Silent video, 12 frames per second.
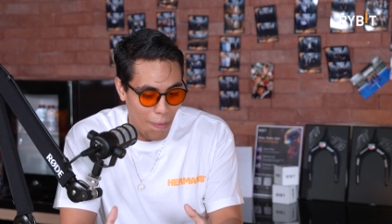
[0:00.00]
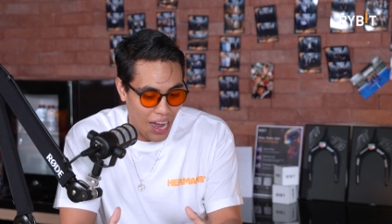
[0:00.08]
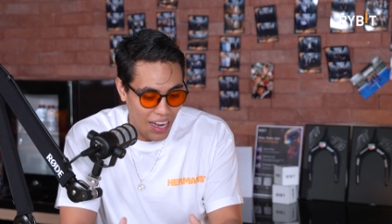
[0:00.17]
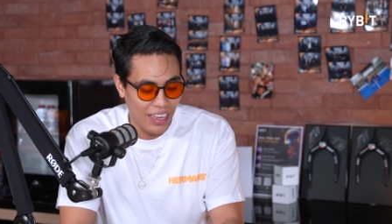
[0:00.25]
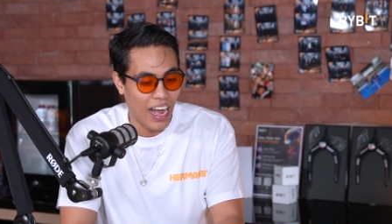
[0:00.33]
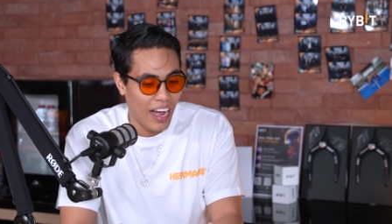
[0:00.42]

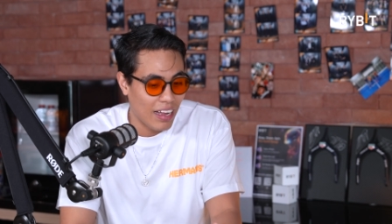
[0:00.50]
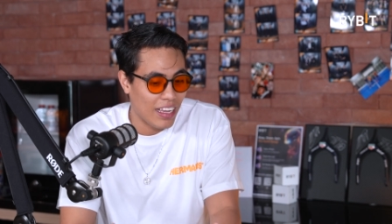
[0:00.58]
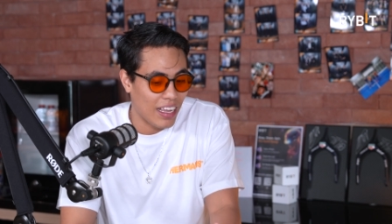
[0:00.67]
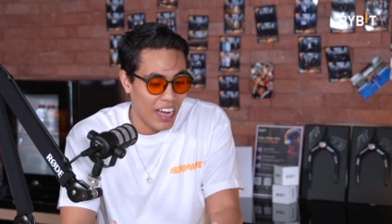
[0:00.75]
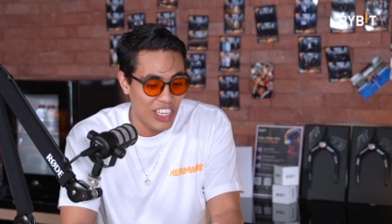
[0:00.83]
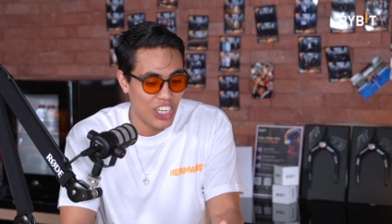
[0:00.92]

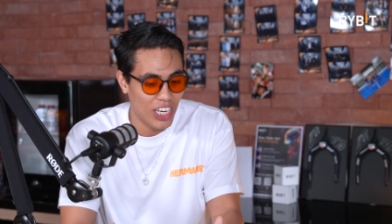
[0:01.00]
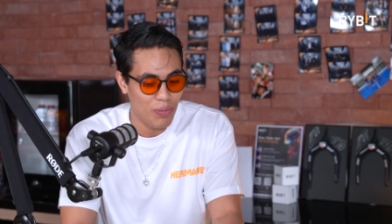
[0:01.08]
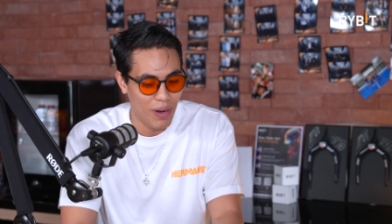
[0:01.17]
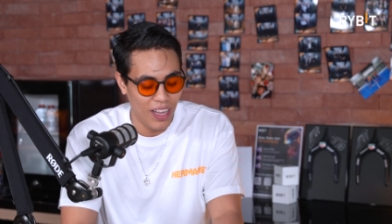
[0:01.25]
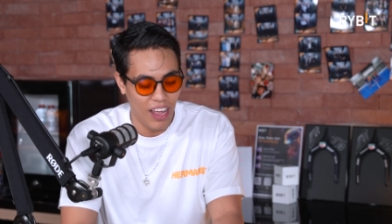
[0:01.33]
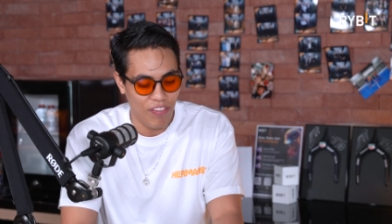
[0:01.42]
I
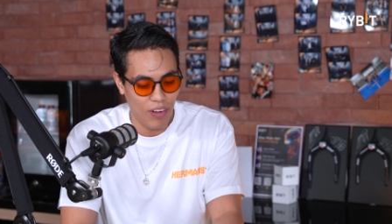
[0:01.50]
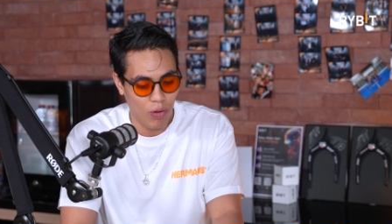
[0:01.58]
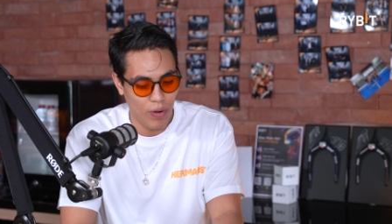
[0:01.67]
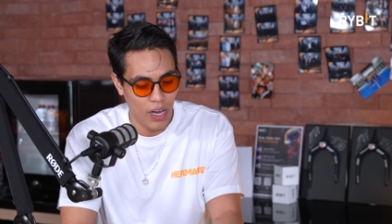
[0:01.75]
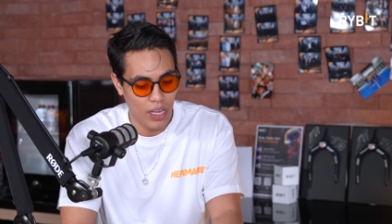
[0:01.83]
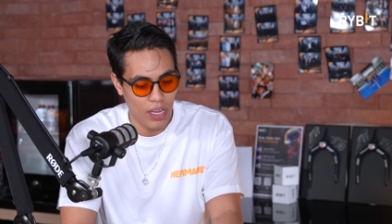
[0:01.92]
changed my life
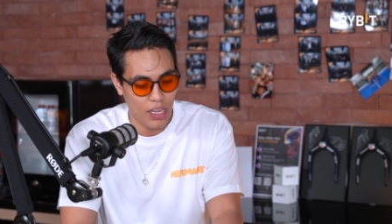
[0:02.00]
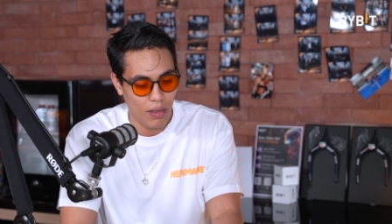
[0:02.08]
already,